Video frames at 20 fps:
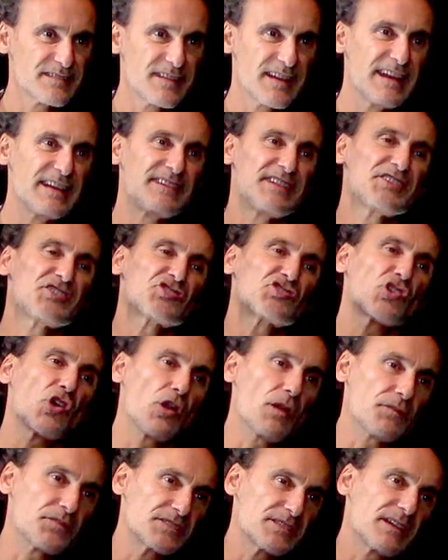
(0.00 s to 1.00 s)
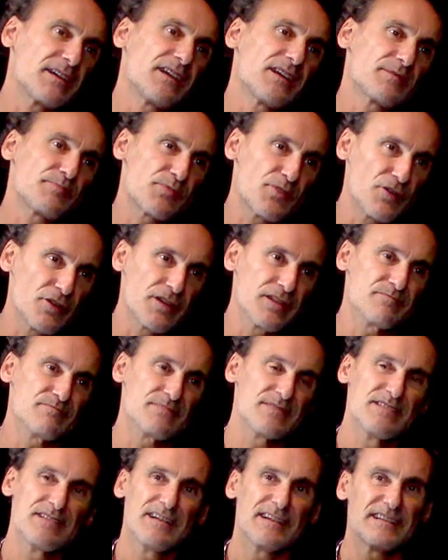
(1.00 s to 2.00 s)
Yeah. It dissolves the hard
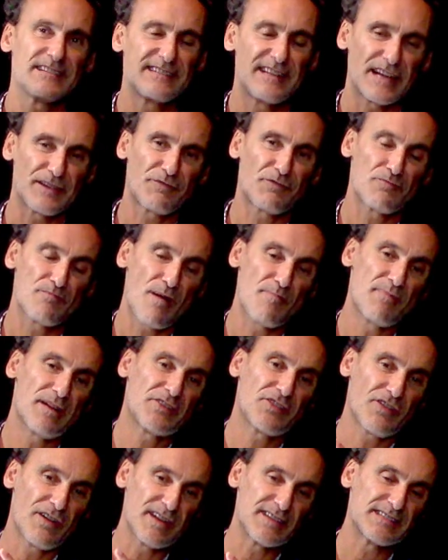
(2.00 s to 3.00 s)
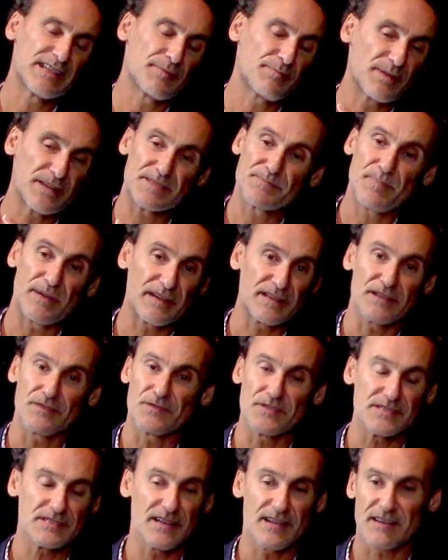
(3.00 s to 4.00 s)
problem. Right. That from a materialistic
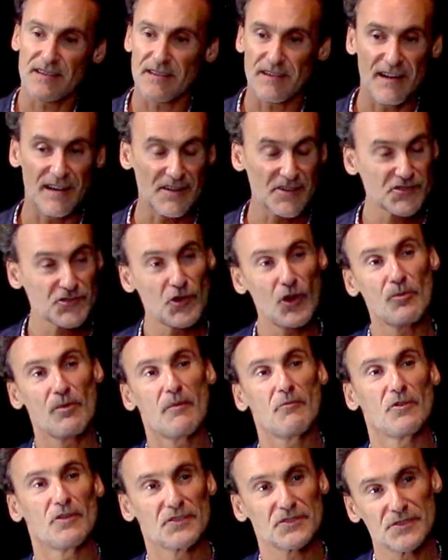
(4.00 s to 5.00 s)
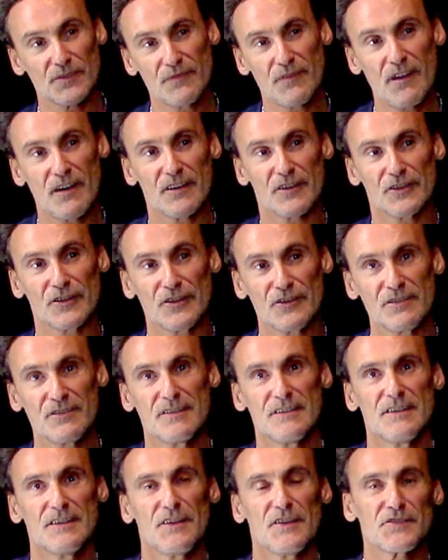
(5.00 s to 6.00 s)
perspective is like unsolvable so far, you know?
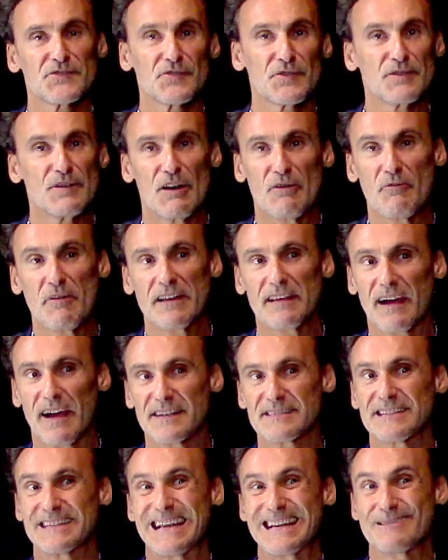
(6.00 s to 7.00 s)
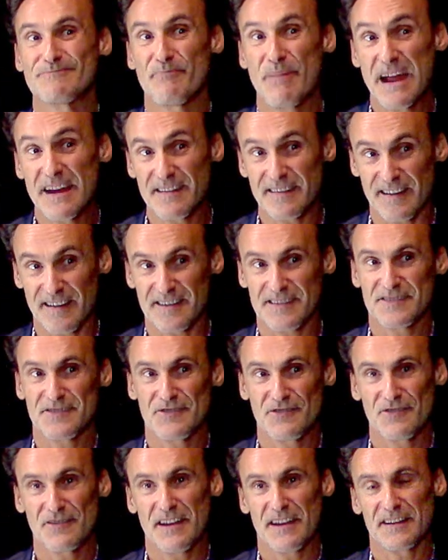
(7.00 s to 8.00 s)
Yeah. So in a way, it has an advantage,
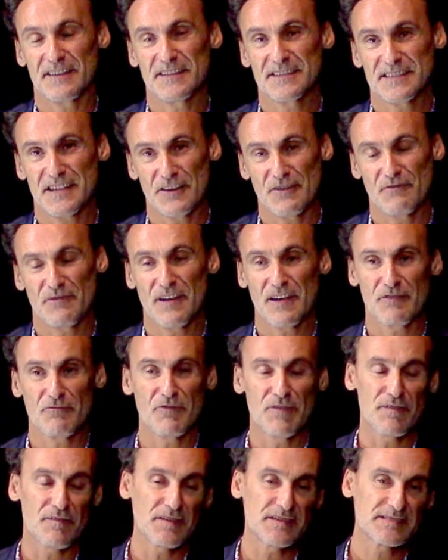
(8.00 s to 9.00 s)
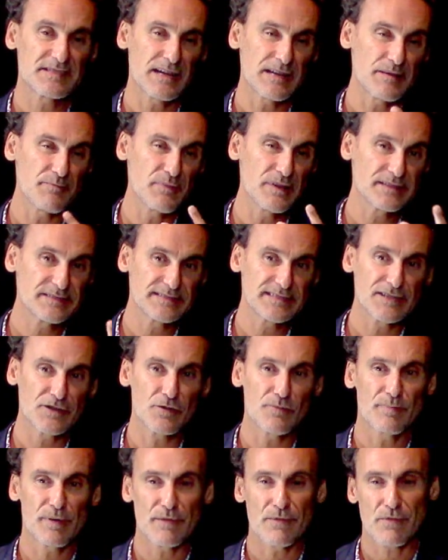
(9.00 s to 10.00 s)
you know, like this kind of like whether it's
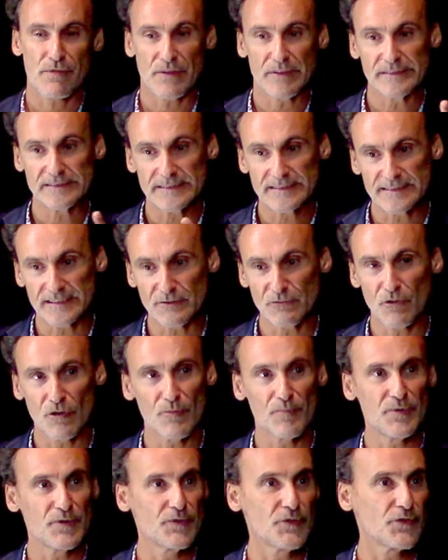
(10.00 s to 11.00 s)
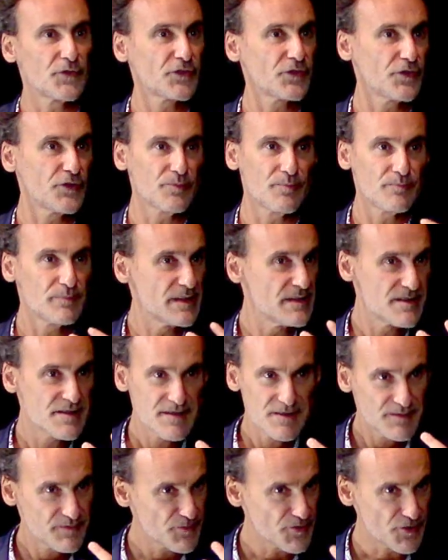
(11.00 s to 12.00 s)
animistic or pantheistic worldview. So,
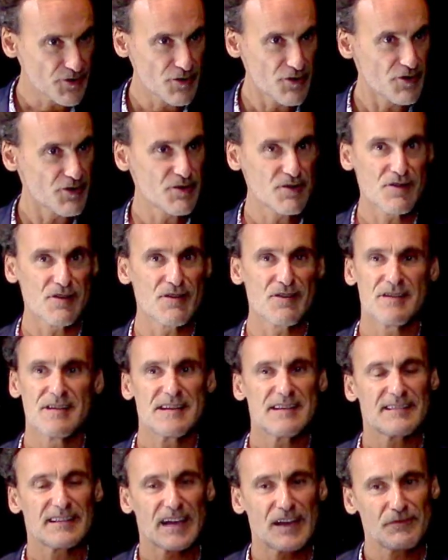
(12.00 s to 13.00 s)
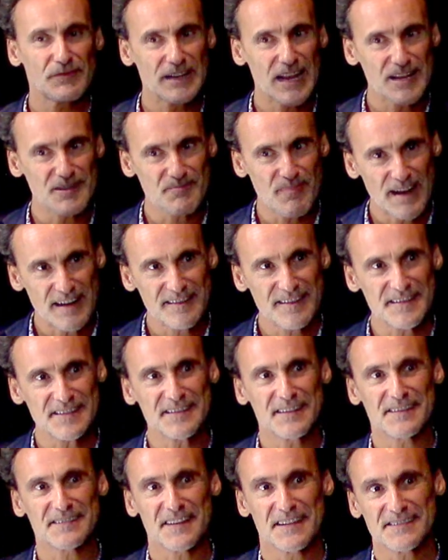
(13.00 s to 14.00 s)
you know, have an
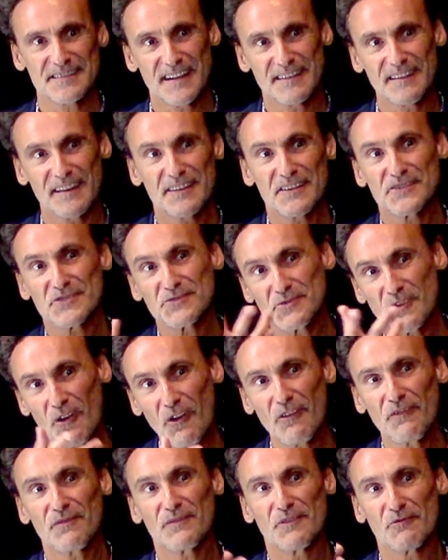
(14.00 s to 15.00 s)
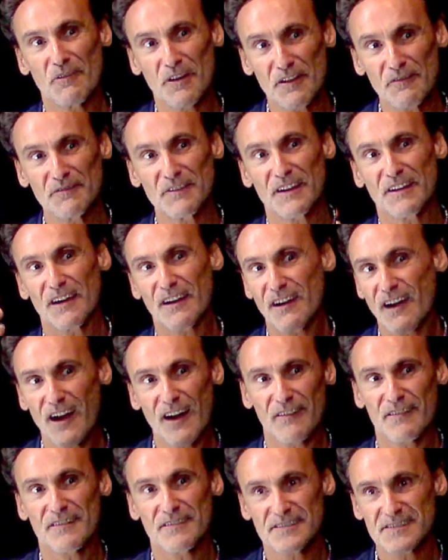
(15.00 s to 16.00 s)
advantage in the sense that they dissolve one of the
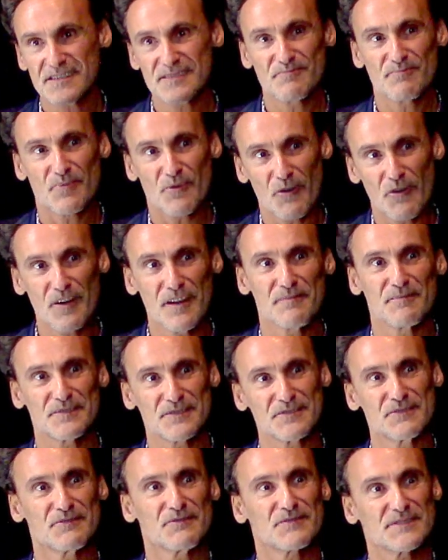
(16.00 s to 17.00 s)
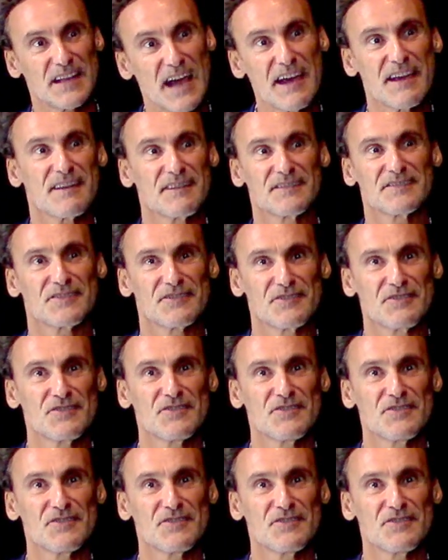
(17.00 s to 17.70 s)
hardest problems of science, you